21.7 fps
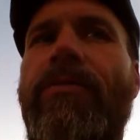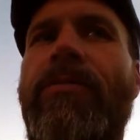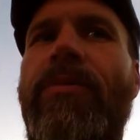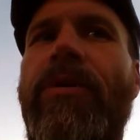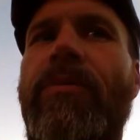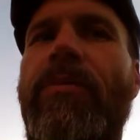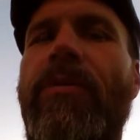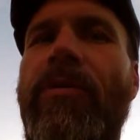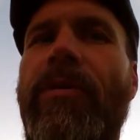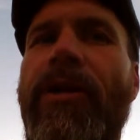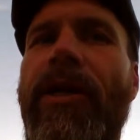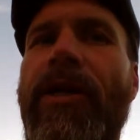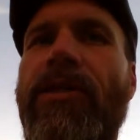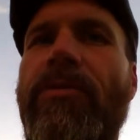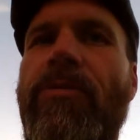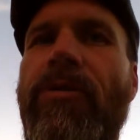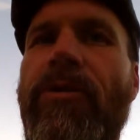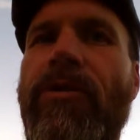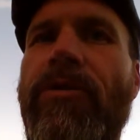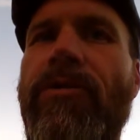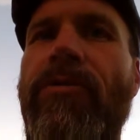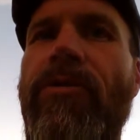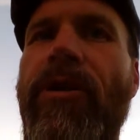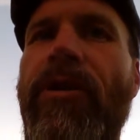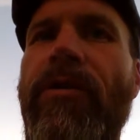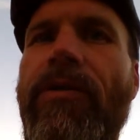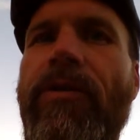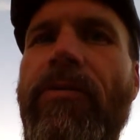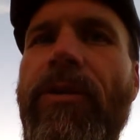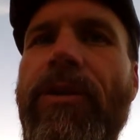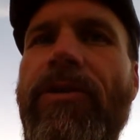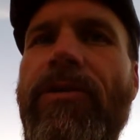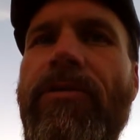people with Aspergers are not
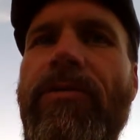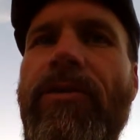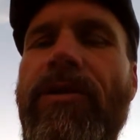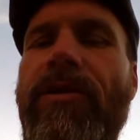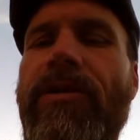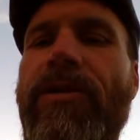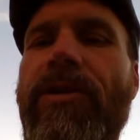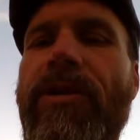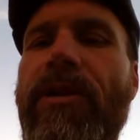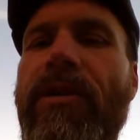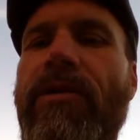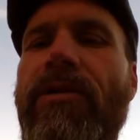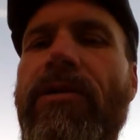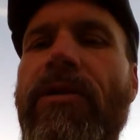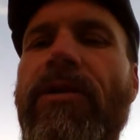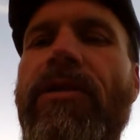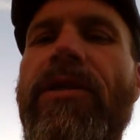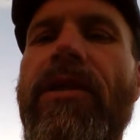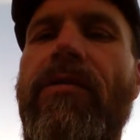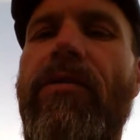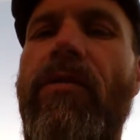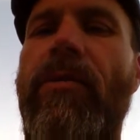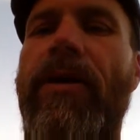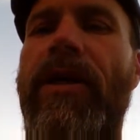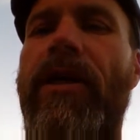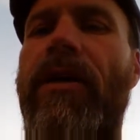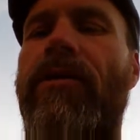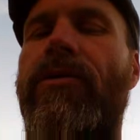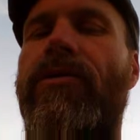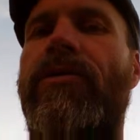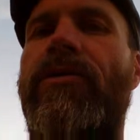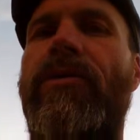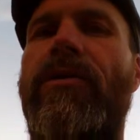the ones with the disease. It's everyone
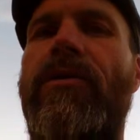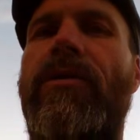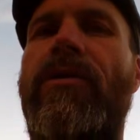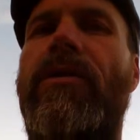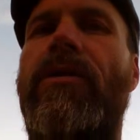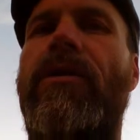else.